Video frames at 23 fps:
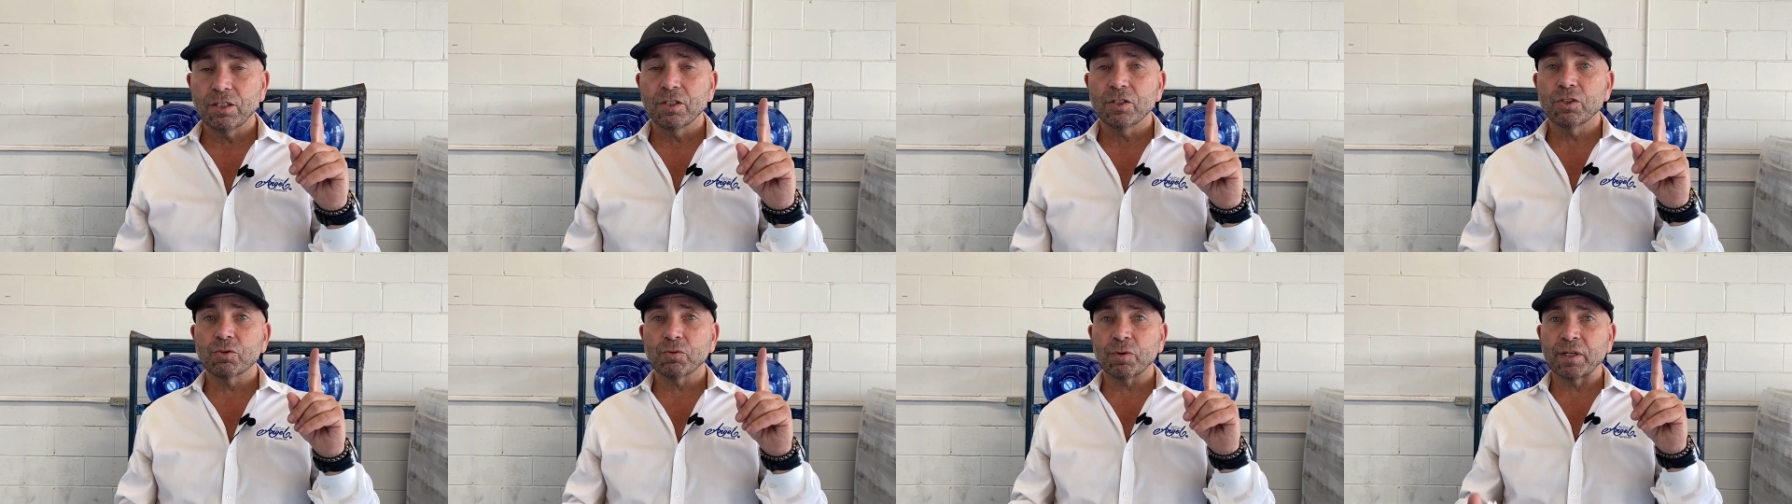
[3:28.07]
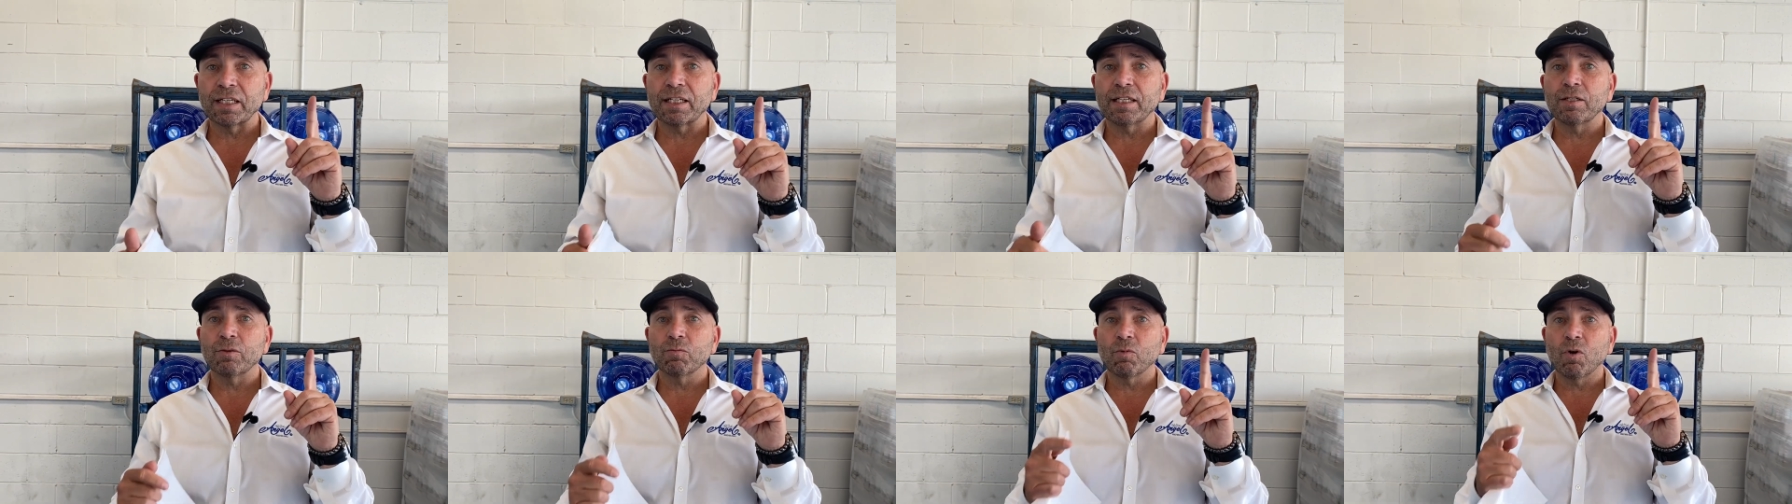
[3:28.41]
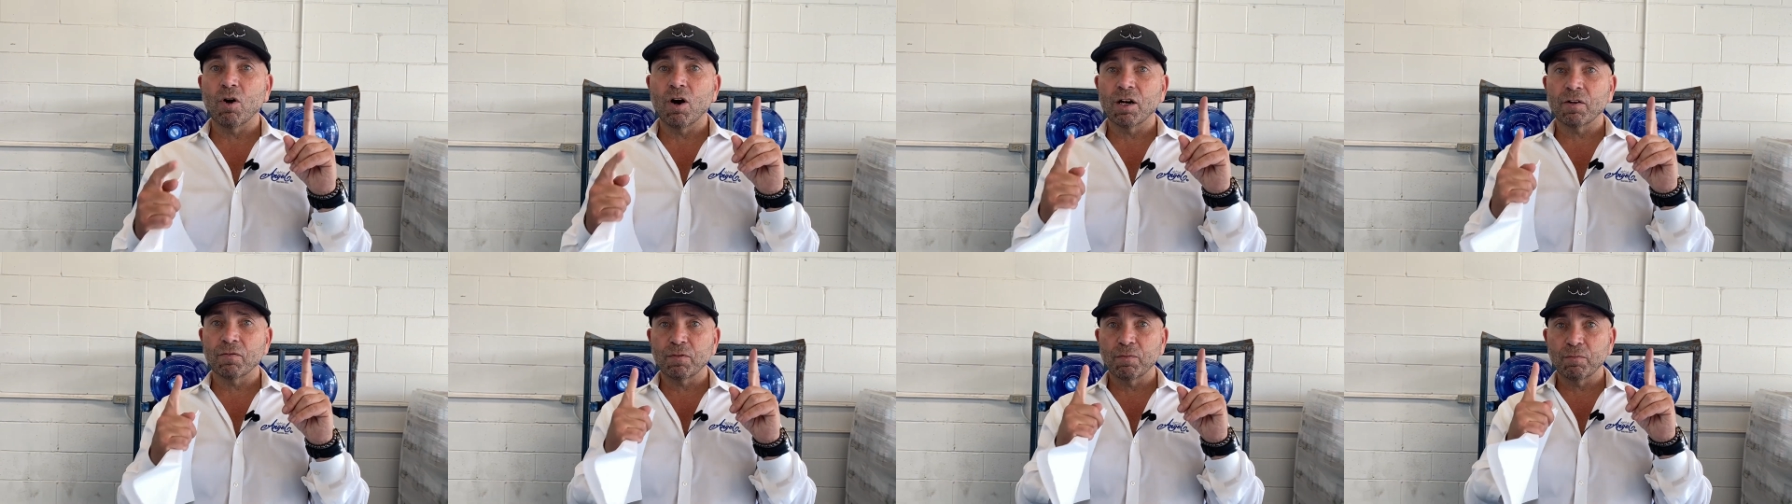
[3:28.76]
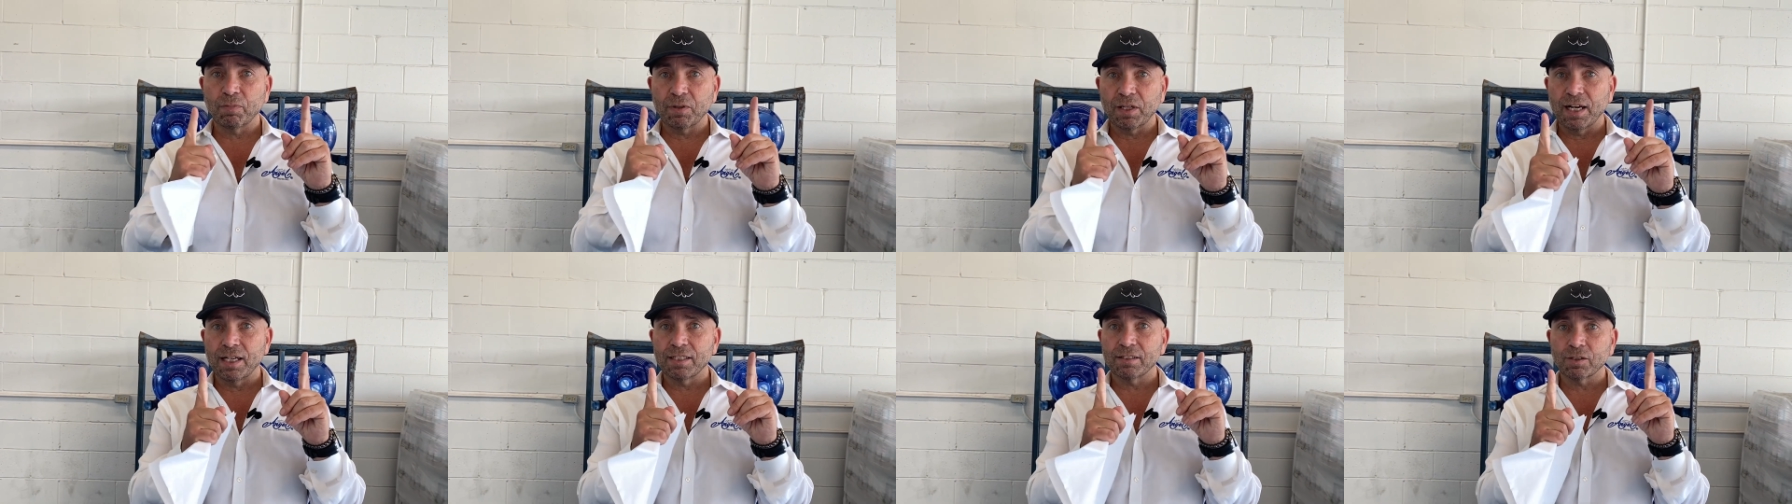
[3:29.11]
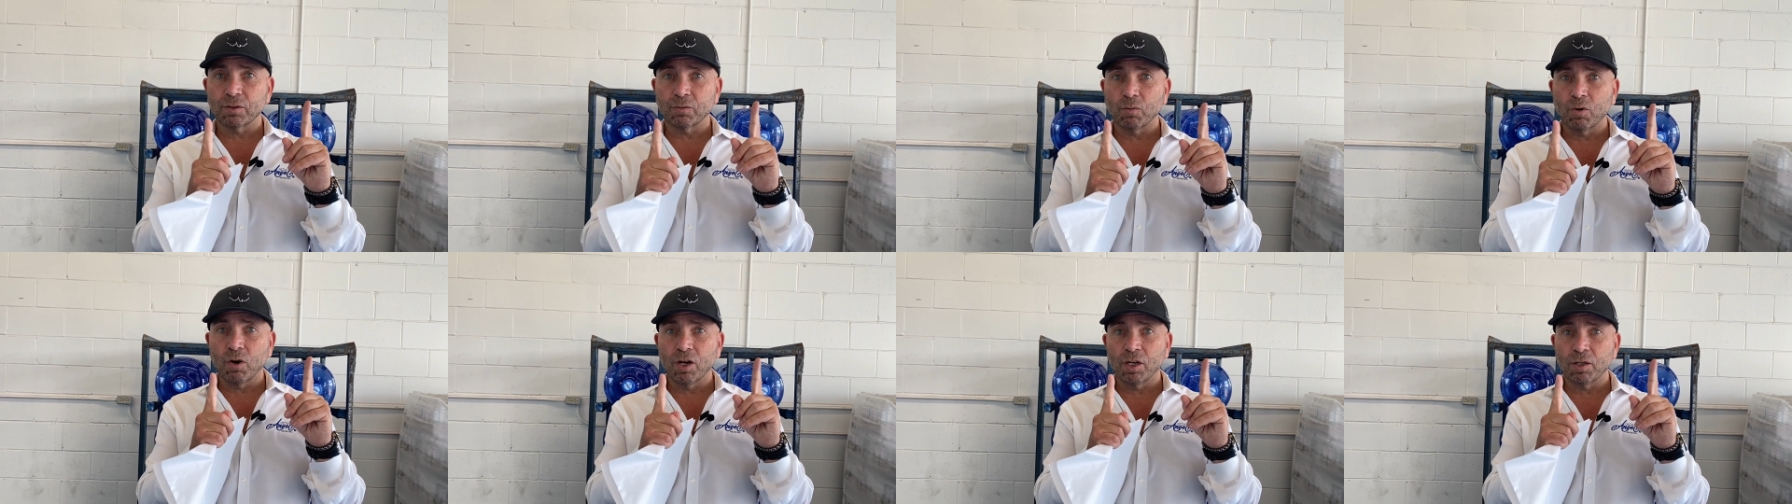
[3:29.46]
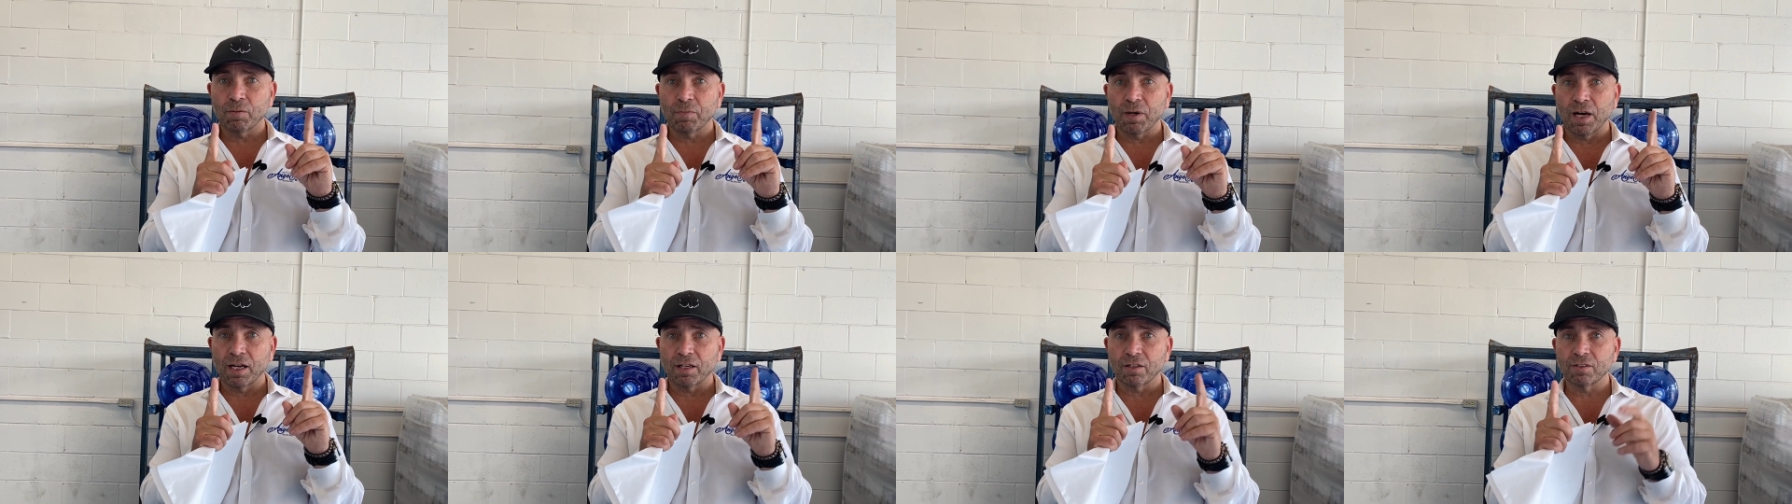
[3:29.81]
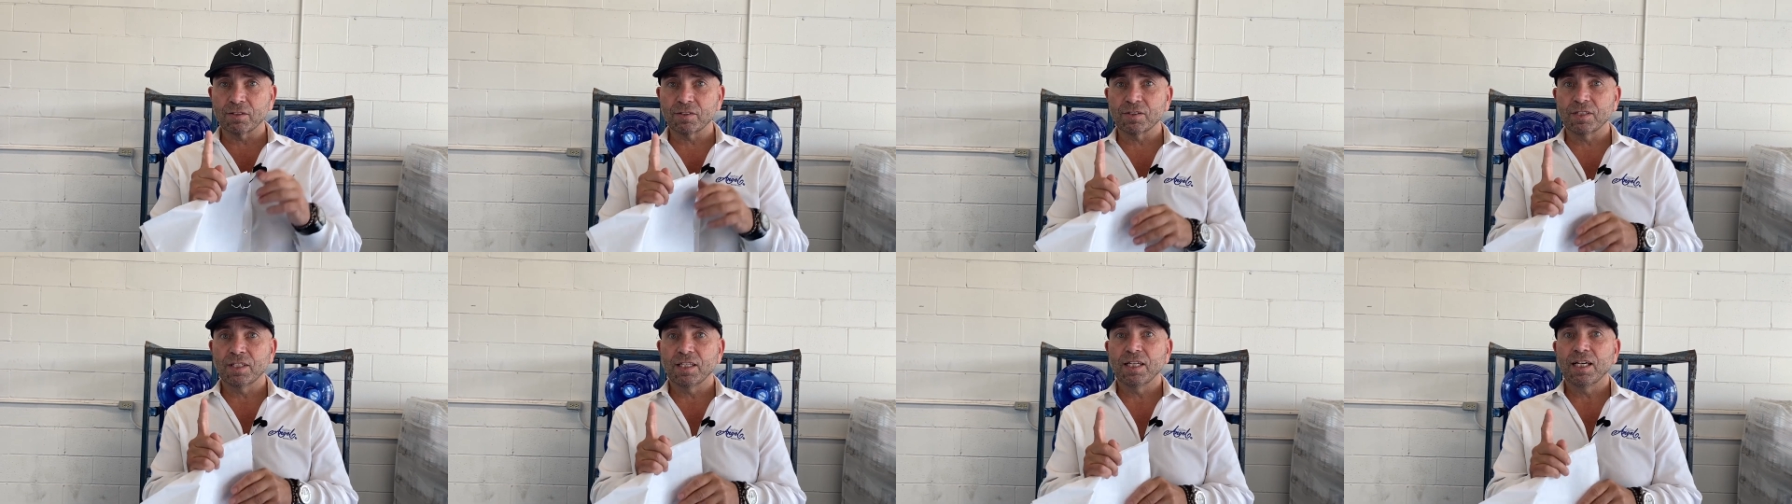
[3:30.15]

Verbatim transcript: drinking water from plastic water bottles,